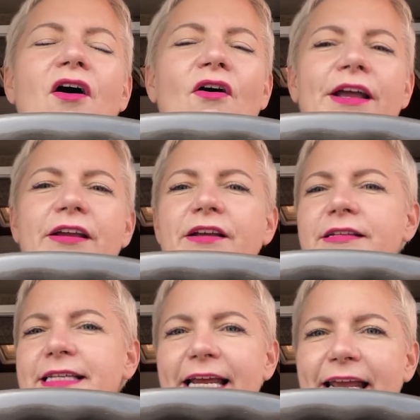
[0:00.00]
I
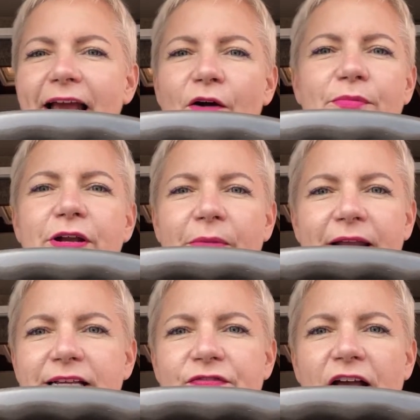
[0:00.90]
can take it out and put it in my
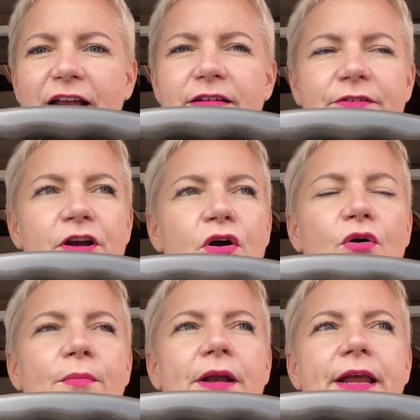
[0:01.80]
next van
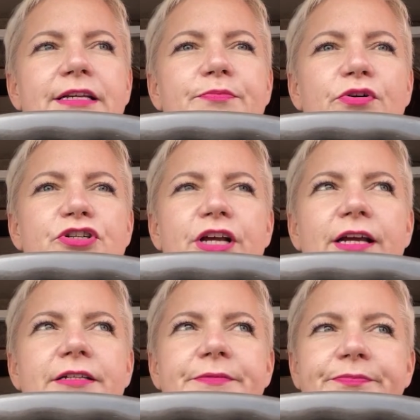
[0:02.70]
or my next
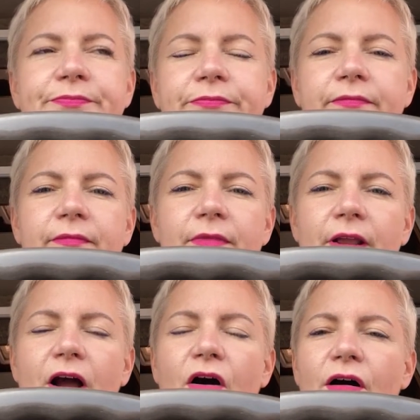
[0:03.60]
project.
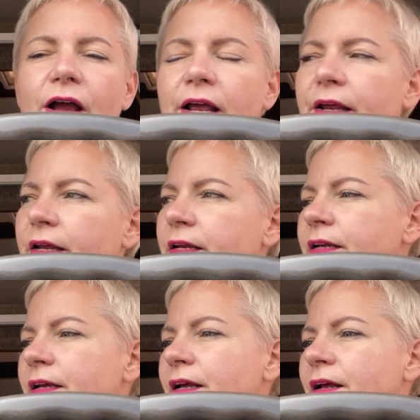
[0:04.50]

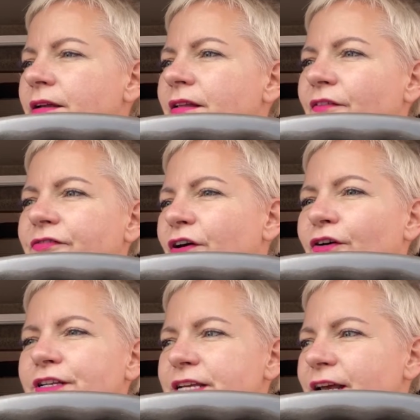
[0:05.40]
I love that
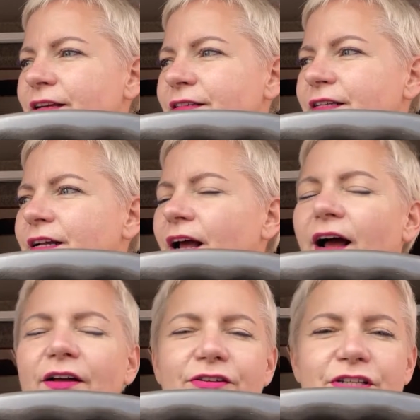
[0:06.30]
idea.
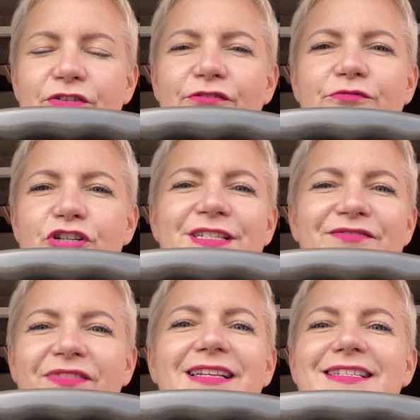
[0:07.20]
So you're just
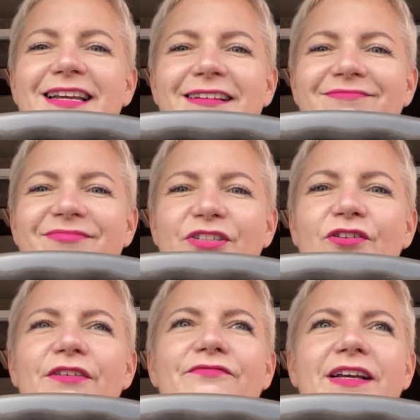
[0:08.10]
investing. You're
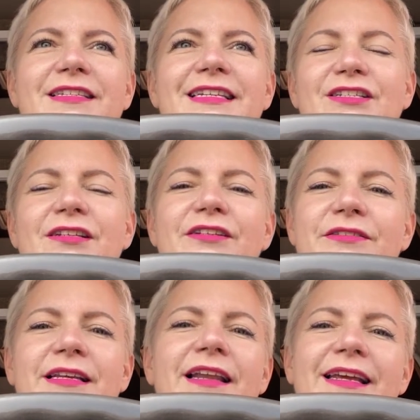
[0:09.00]
not investing to
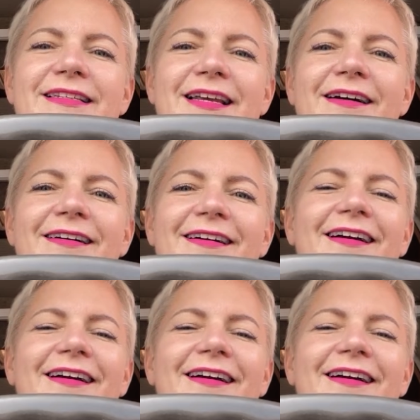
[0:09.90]
lose it later,